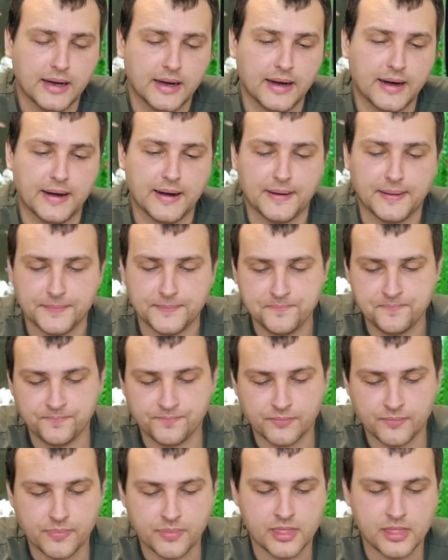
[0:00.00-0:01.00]

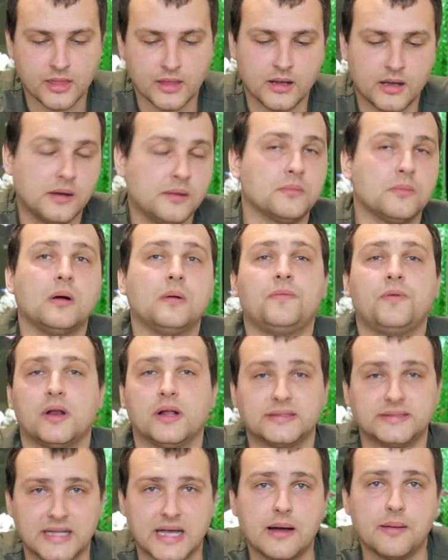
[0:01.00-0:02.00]
for
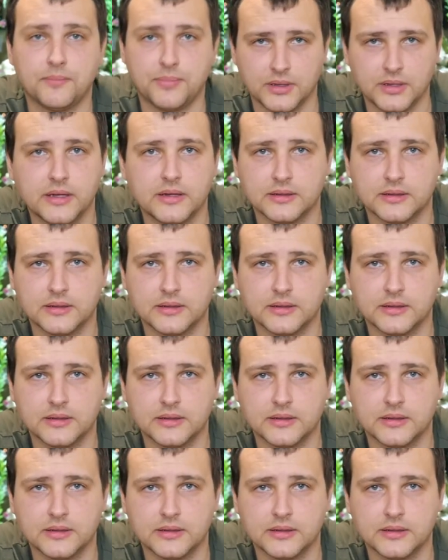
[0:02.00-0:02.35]
example,